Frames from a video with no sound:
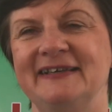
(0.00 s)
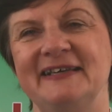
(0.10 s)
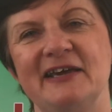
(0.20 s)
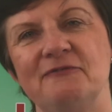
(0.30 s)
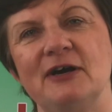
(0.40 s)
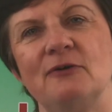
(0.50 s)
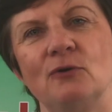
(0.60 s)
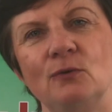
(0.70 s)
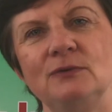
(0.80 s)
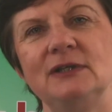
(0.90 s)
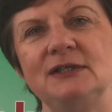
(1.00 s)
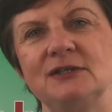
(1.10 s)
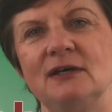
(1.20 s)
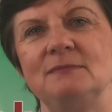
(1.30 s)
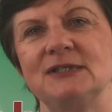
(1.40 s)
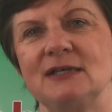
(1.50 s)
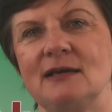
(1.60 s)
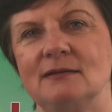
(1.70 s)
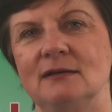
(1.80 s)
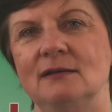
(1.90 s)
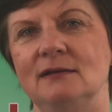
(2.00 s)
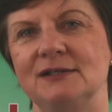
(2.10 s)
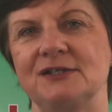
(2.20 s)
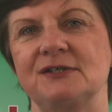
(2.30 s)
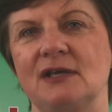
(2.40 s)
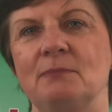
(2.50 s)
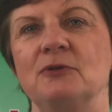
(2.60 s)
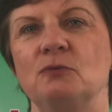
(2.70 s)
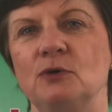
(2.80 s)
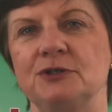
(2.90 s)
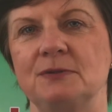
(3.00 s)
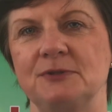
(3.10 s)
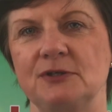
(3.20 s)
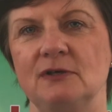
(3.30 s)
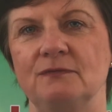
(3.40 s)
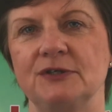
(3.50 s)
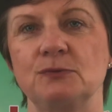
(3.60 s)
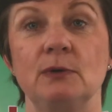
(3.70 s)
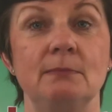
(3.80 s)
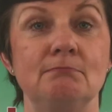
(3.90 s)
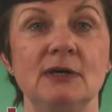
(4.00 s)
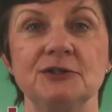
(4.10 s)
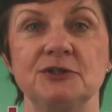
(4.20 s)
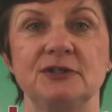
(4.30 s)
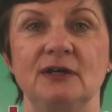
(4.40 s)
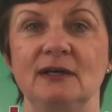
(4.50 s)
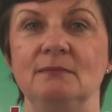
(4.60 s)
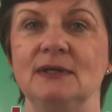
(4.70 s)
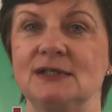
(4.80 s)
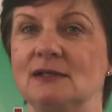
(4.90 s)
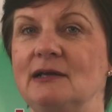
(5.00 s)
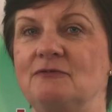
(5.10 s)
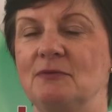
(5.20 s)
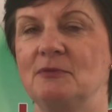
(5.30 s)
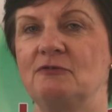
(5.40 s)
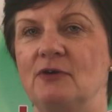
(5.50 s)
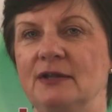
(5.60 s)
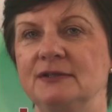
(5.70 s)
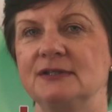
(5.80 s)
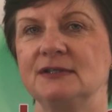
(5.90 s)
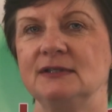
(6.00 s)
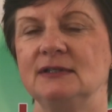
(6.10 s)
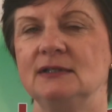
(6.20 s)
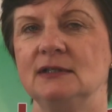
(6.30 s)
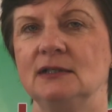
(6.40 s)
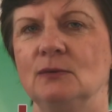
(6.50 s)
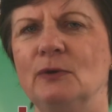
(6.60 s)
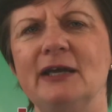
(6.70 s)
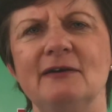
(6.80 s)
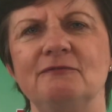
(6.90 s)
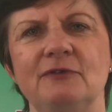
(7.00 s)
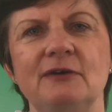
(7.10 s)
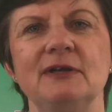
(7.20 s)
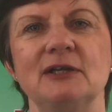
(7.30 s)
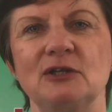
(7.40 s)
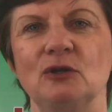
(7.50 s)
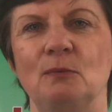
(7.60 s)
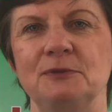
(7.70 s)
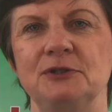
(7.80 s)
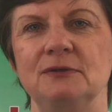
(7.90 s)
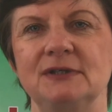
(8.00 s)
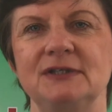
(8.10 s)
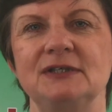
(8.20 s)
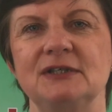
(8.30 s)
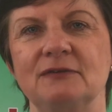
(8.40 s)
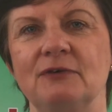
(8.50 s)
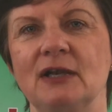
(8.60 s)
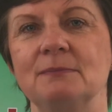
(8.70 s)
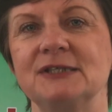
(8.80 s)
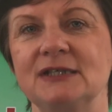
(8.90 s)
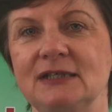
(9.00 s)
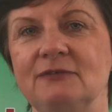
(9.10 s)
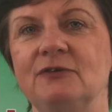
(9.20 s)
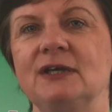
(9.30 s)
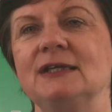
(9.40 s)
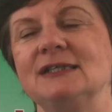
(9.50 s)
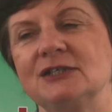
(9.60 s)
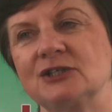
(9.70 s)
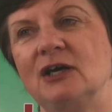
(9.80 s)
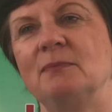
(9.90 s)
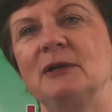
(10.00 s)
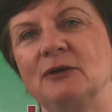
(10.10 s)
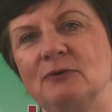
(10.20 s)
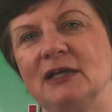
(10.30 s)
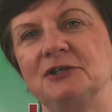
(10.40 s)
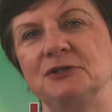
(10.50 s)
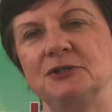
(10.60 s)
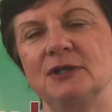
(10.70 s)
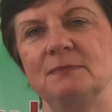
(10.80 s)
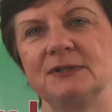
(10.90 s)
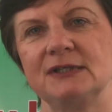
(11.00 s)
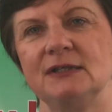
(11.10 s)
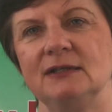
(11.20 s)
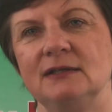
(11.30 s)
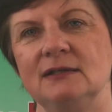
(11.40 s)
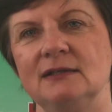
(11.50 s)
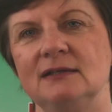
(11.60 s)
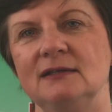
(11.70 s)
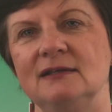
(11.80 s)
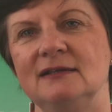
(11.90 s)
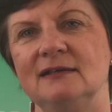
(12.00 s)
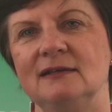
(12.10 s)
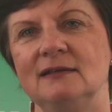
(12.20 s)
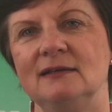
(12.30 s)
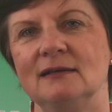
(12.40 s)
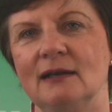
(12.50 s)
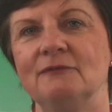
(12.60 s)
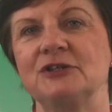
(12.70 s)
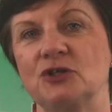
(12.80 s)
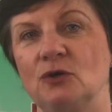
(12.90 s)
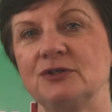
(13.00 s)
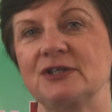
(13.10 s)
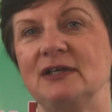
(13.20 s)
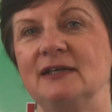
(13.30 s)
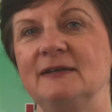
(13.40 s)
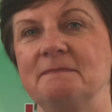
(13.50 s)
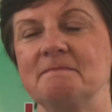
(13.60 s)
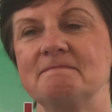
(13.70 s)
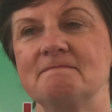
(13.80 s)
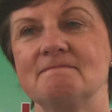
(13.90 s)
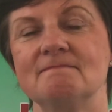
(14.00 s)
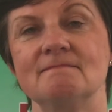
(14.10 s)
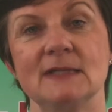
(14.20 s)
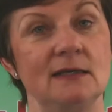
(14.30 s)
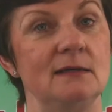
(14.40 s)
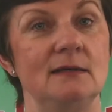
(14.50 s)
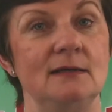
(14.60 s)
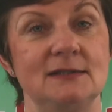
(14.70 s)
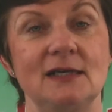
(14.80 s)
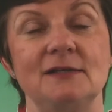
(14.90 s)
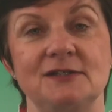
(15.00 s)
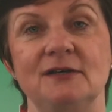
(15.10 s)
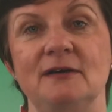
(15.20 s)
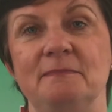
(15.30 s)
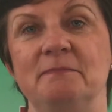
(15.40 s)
If our only time together is a Sabbath worship service where much time is led from the front, we have very little opportunity to develop significant discipling relationships. Love is costly. It takes time.